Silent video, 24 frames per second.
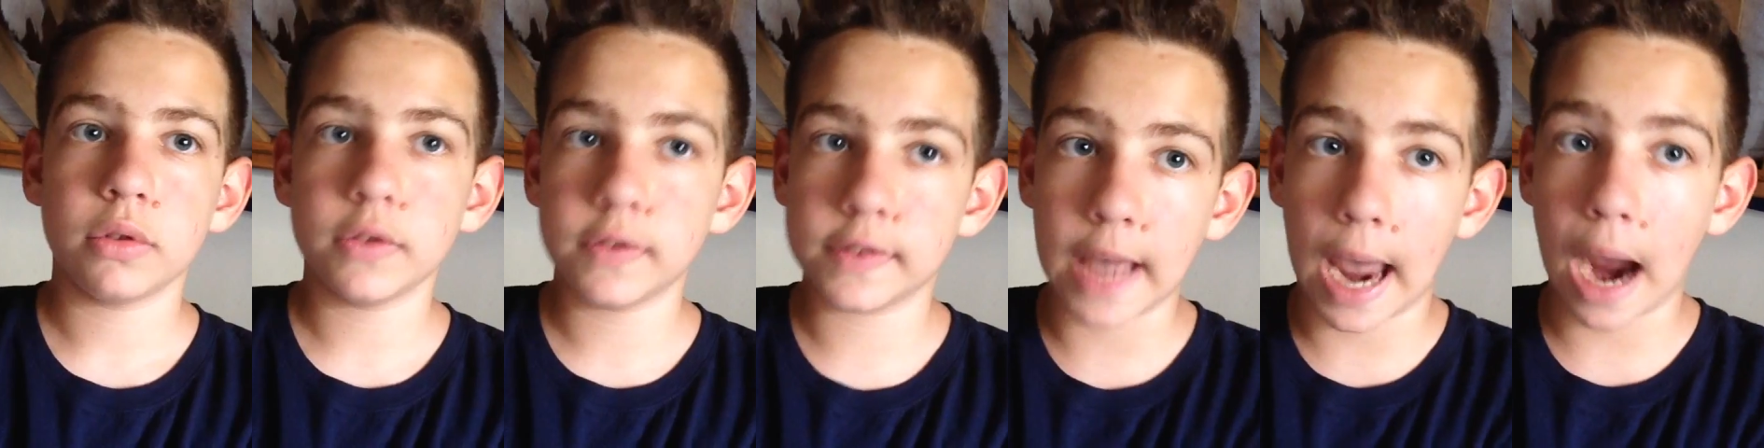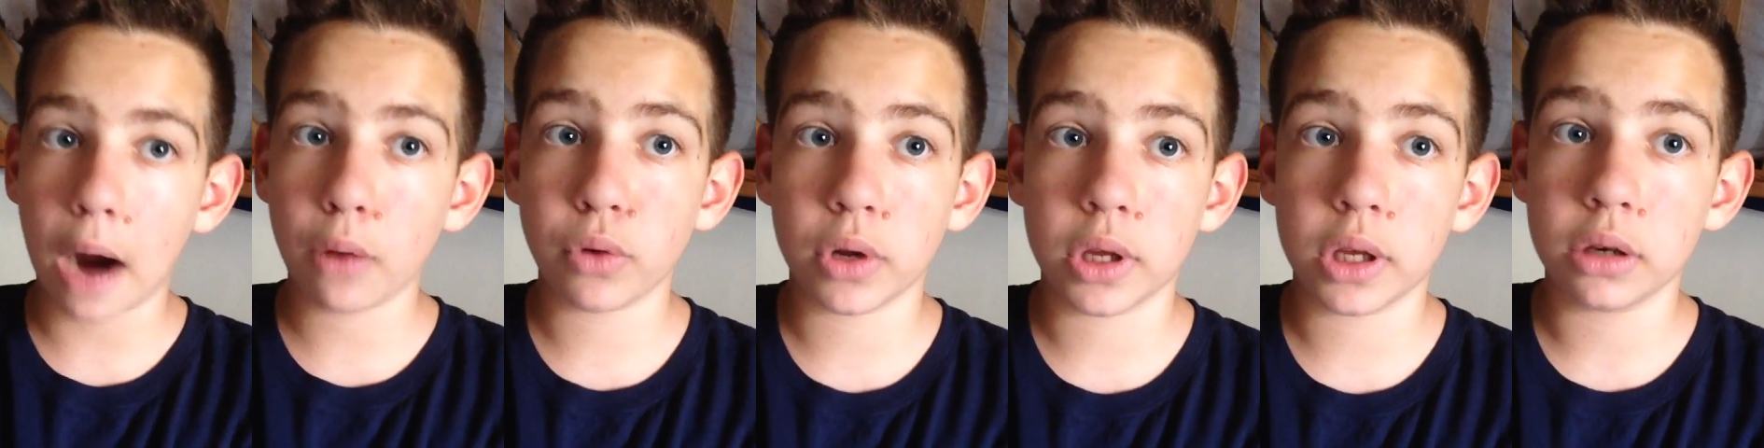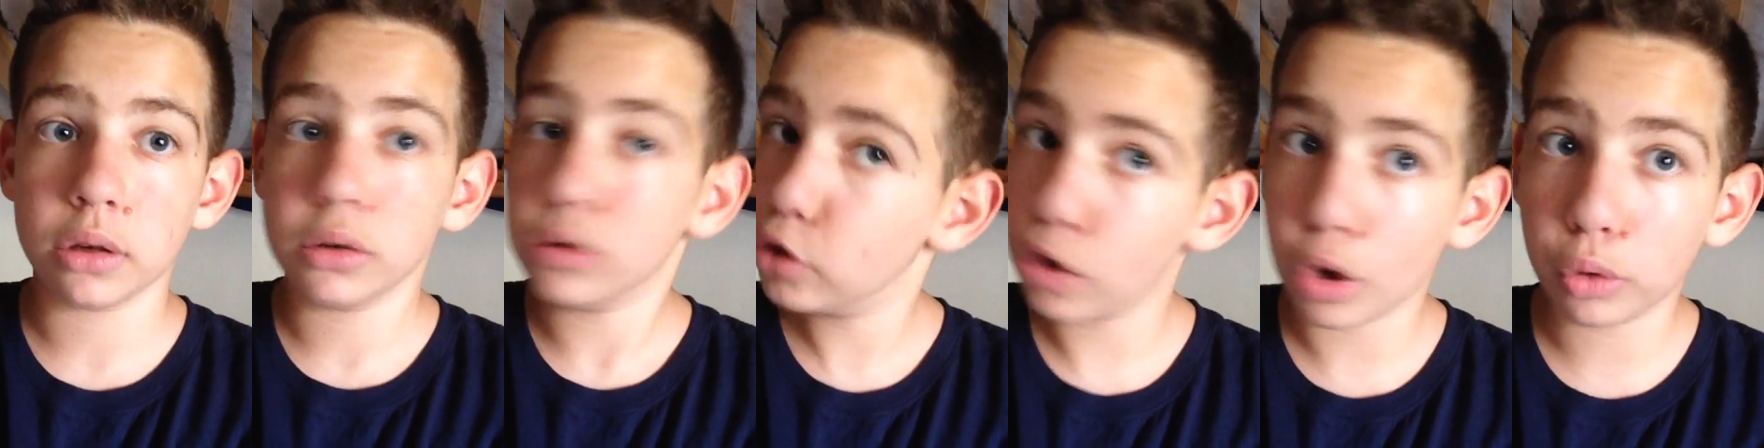Doubt
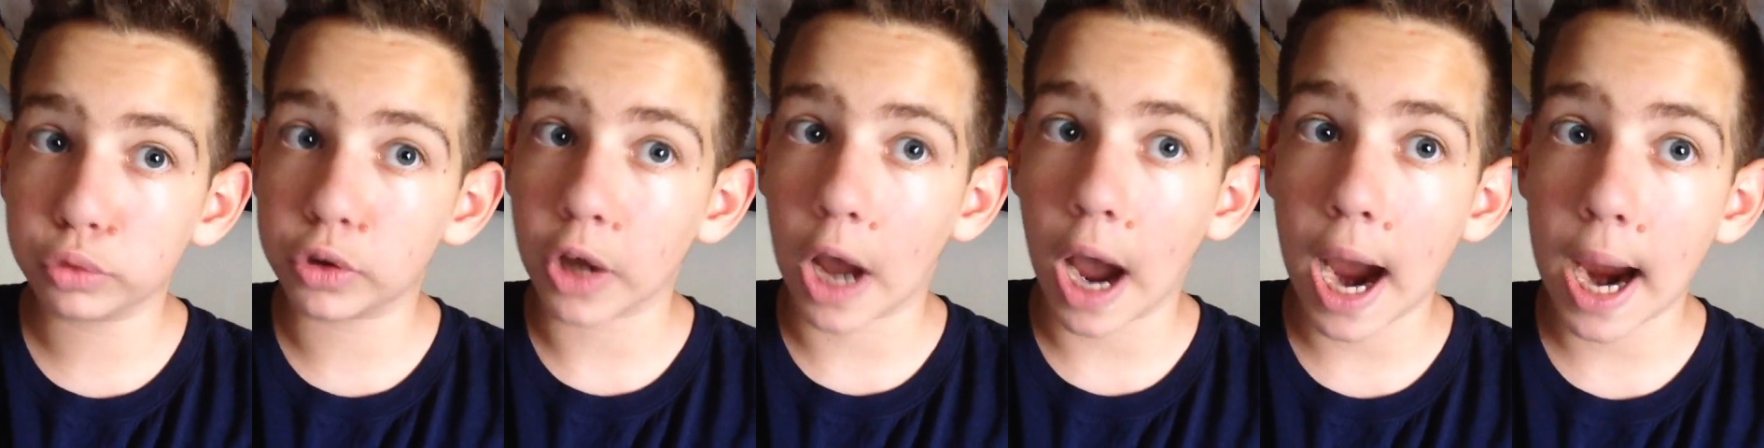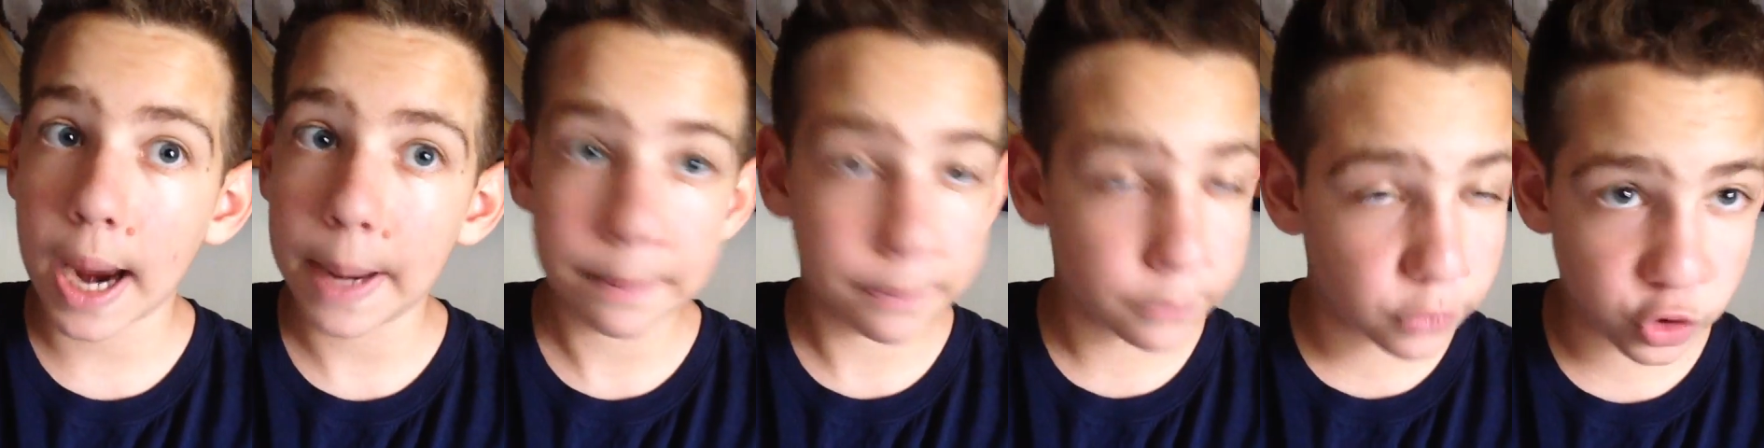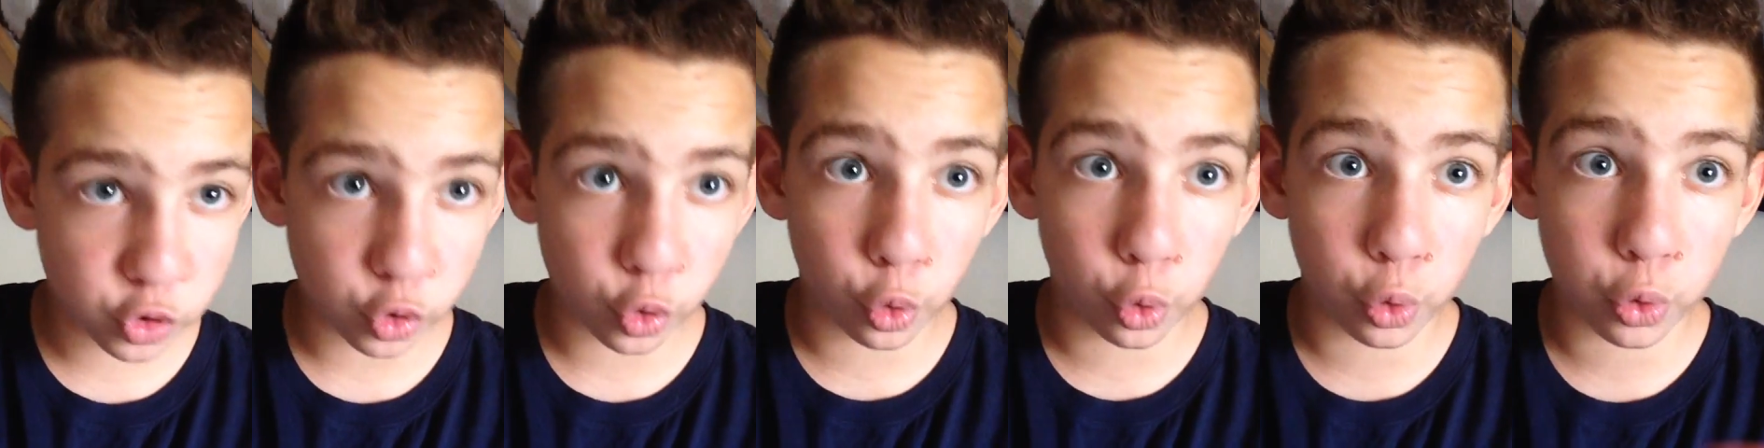it. No time.
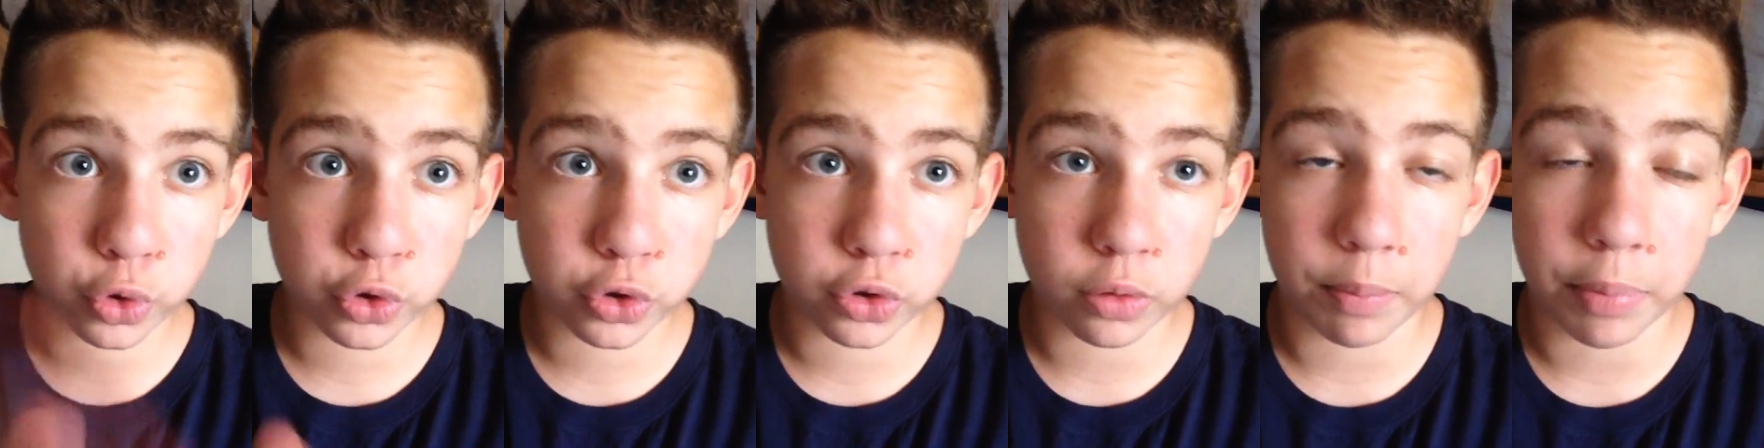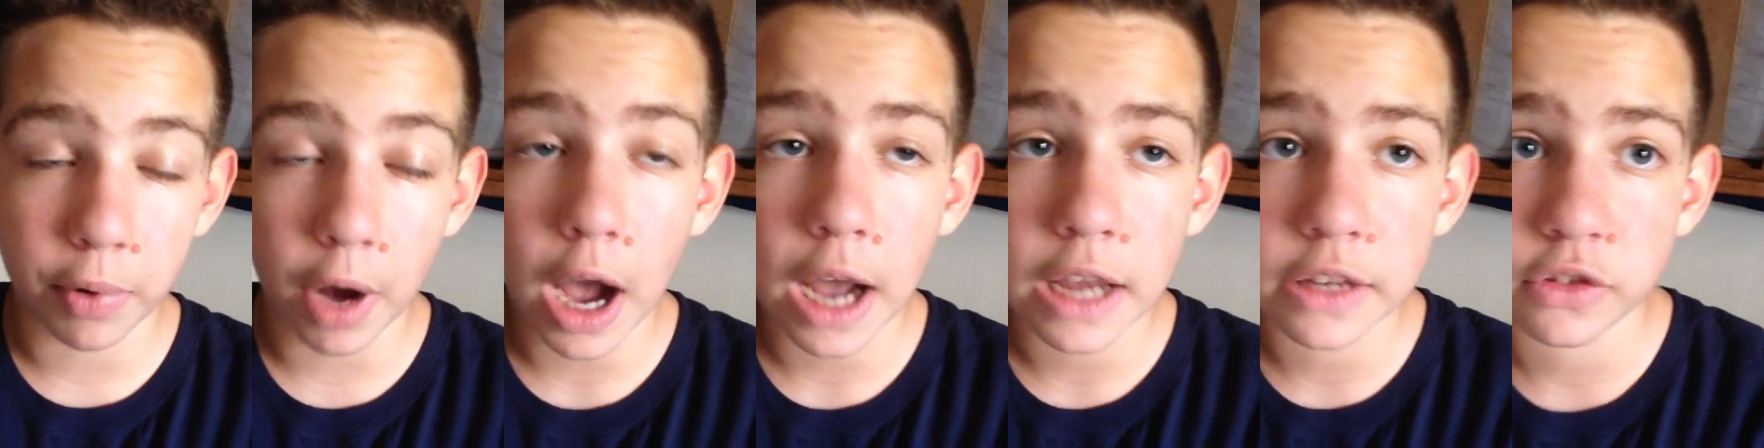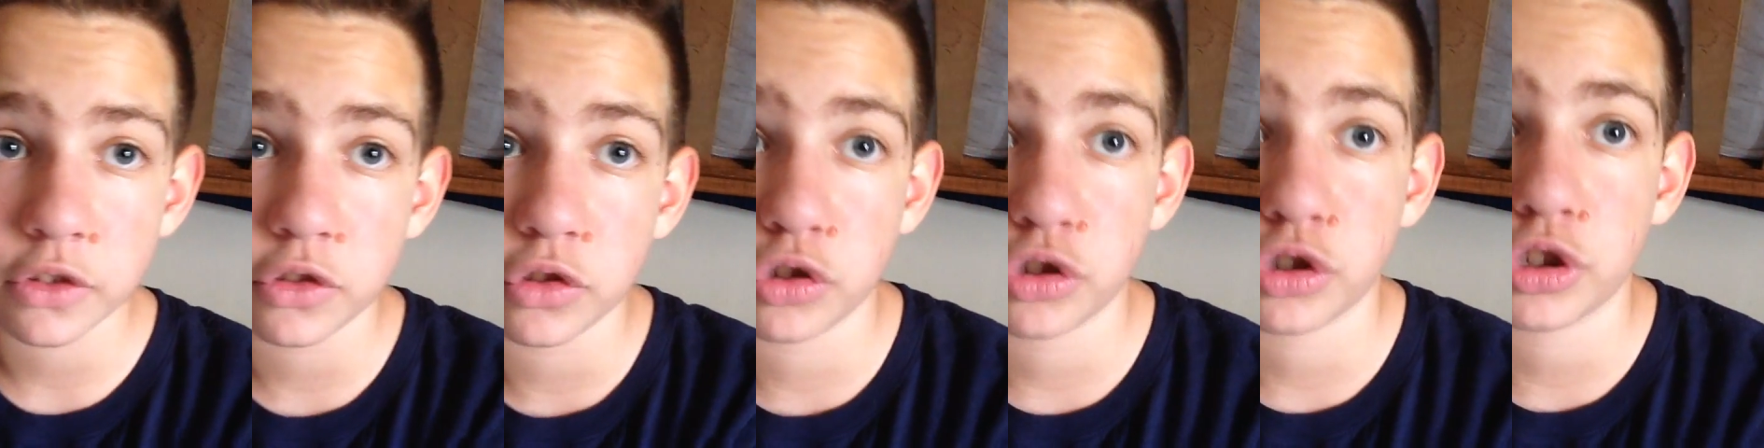School
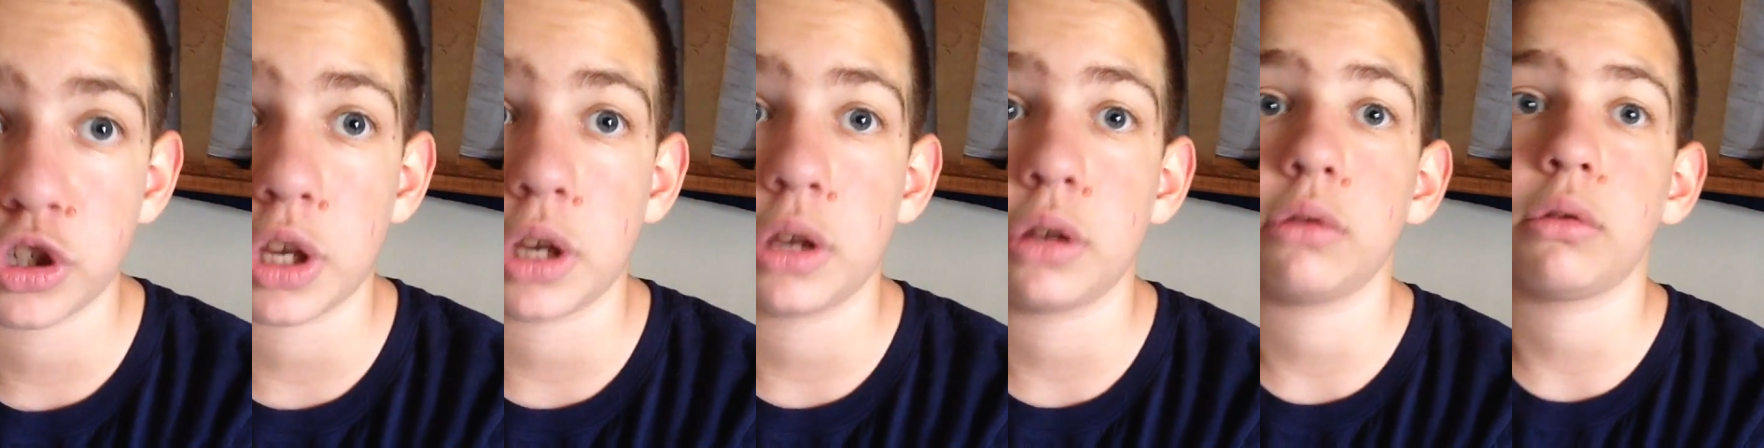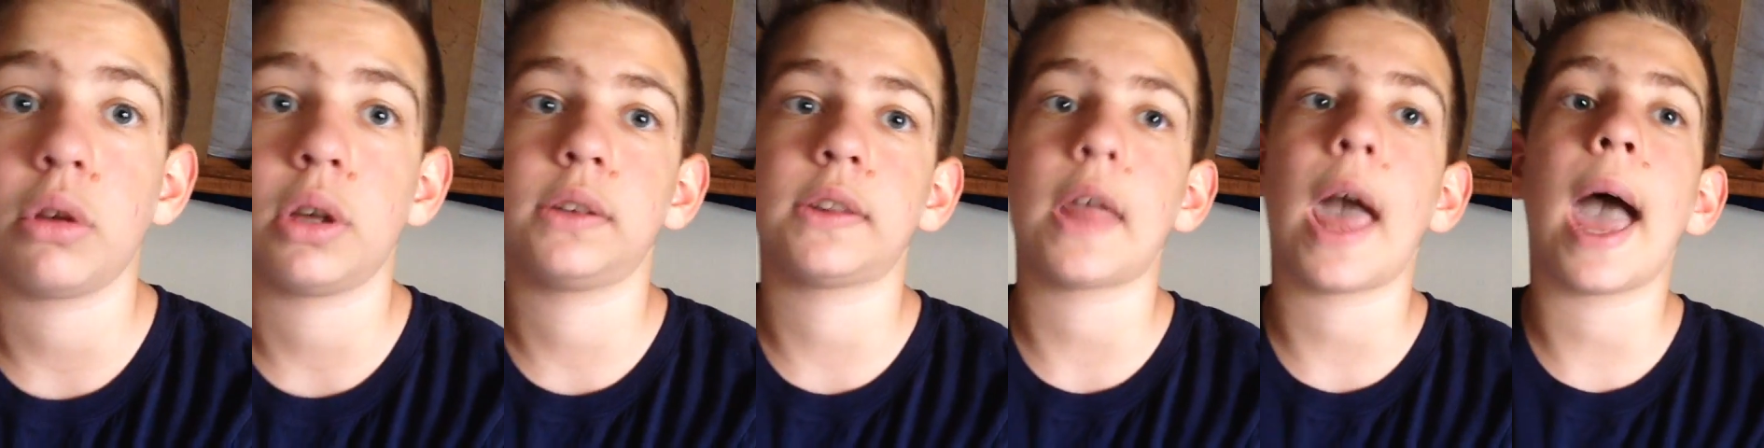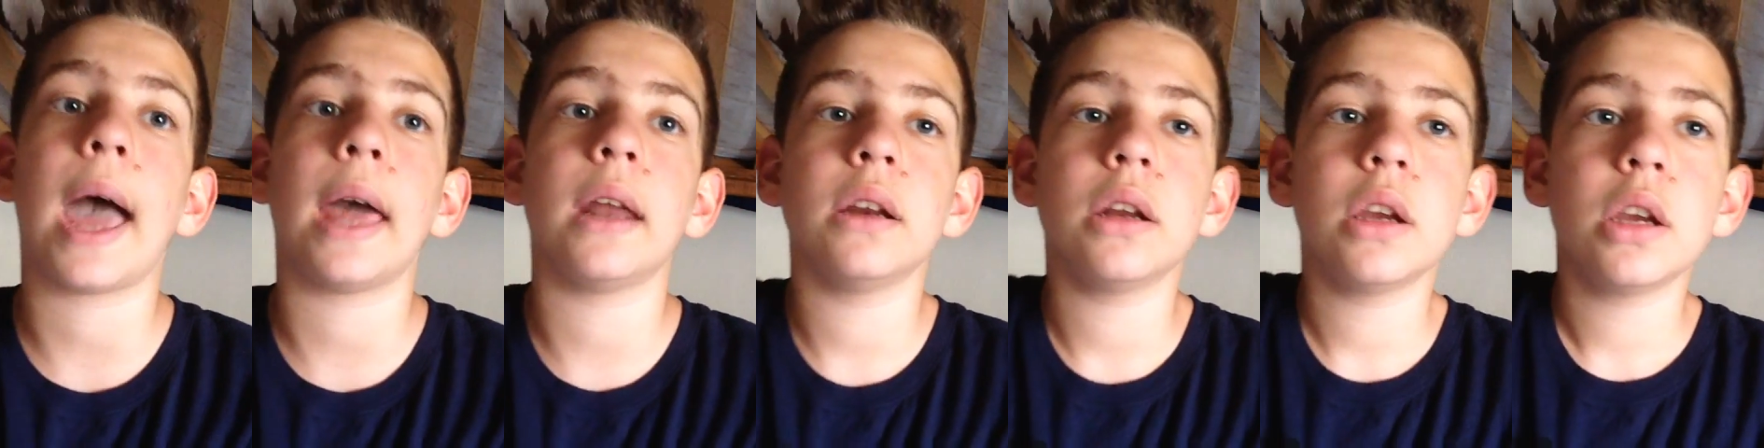supplies and shit like
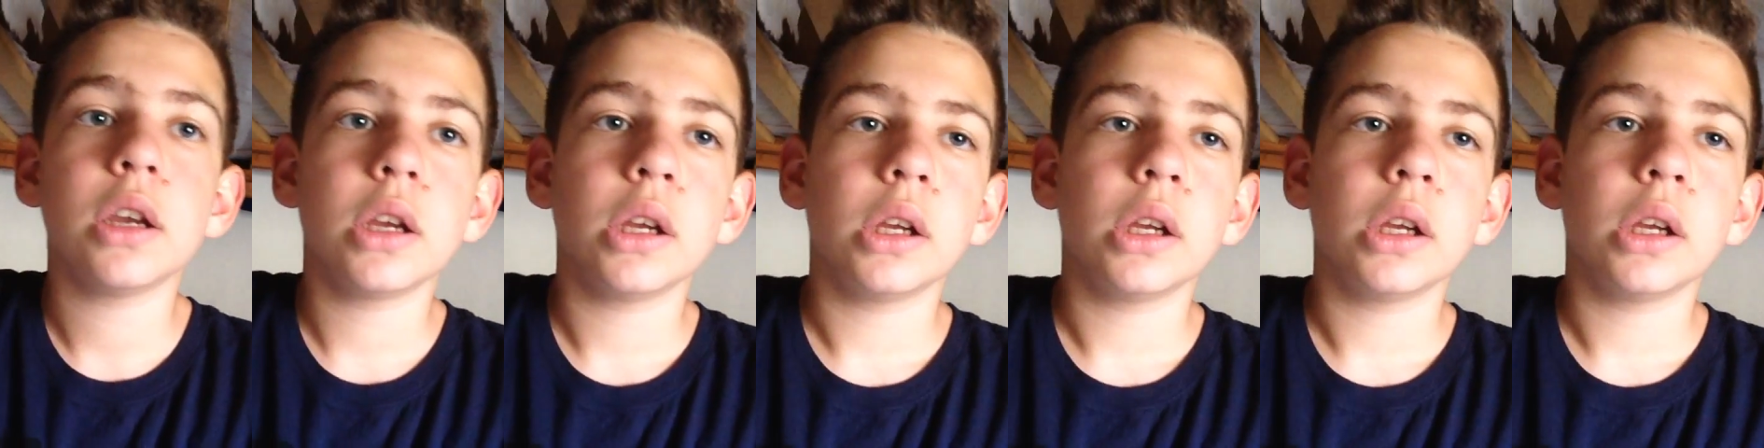that.